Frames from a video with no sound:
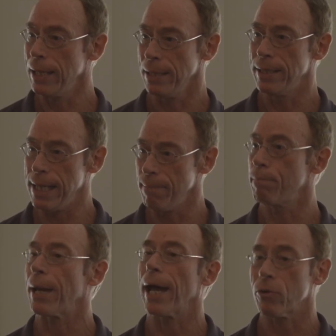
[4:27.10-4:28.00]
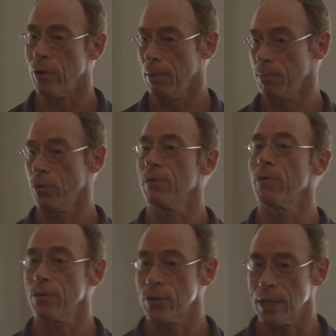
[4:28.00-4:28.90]
in deep background
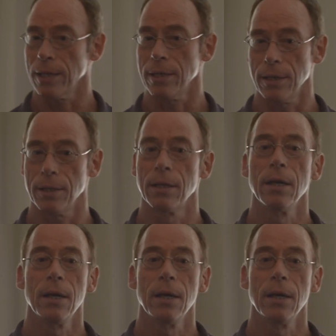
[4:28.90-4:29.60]
briefings that I did